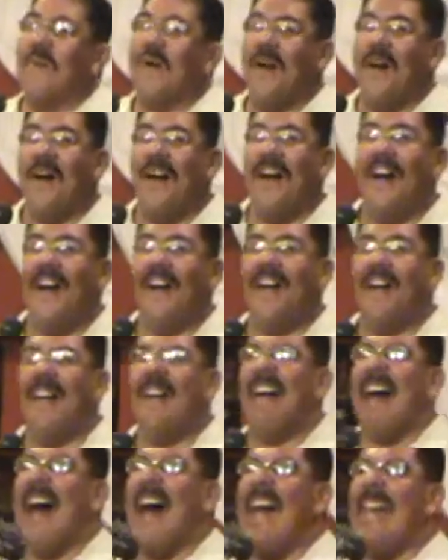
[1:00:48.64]
more. All
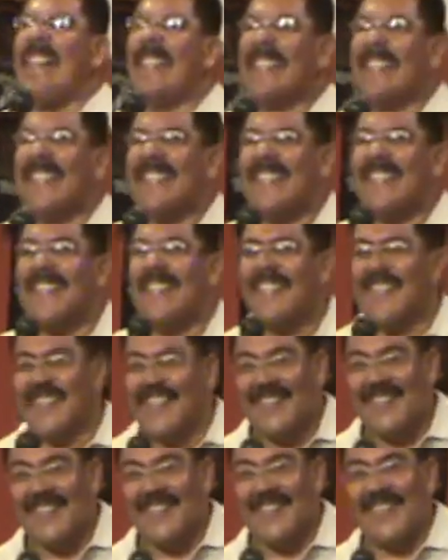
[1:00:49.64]
right,
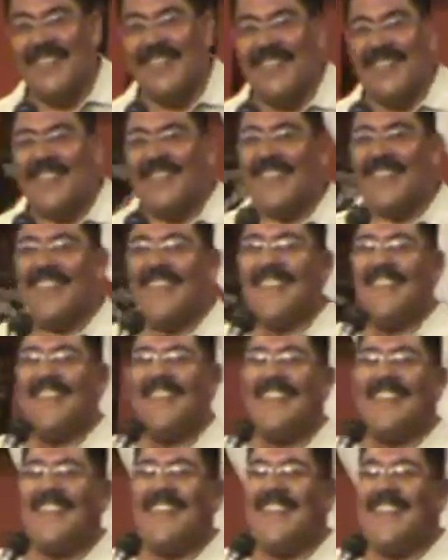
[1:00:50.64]

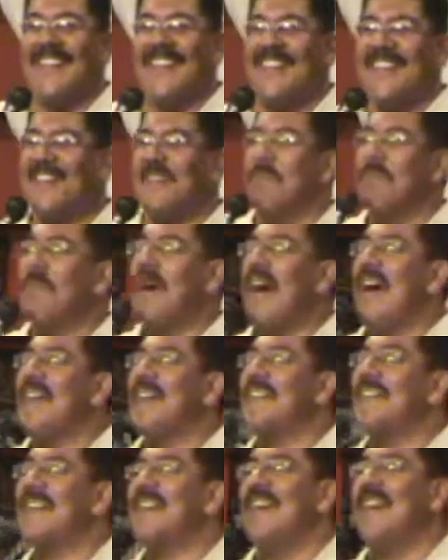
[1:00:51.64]
ring, mm,
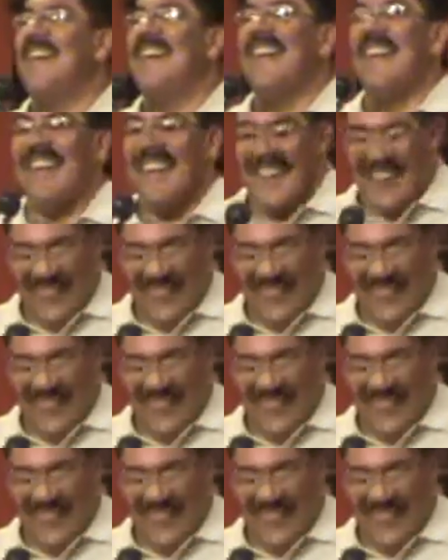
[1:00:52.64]
Pastor.